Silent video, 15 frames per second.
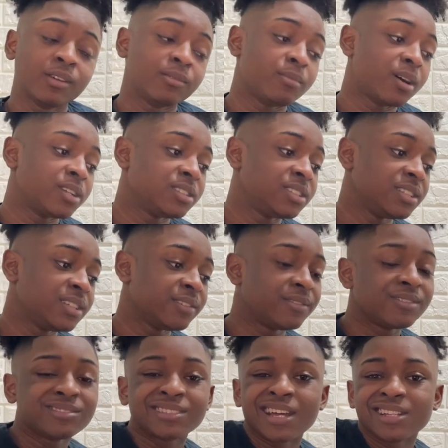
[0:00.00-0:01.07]
About to see if
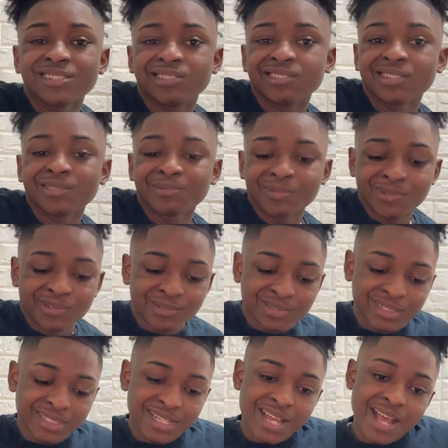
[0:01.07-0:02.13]
it was that drip or
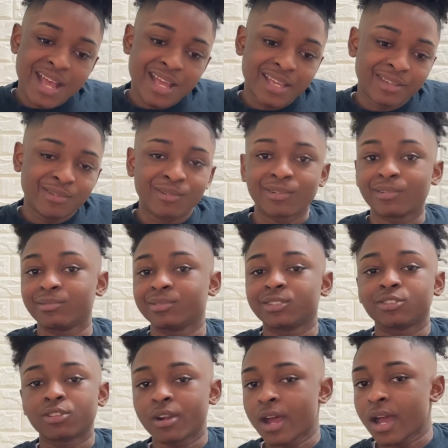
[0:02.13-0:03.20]
was I or it was
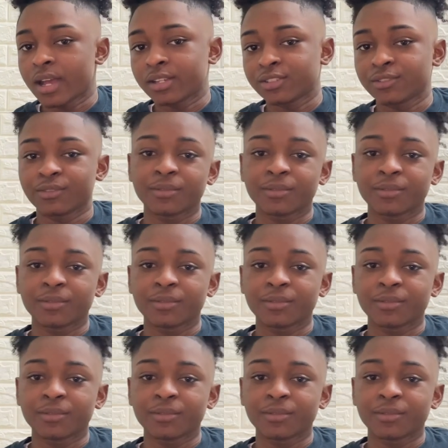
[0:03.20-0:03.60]
trash.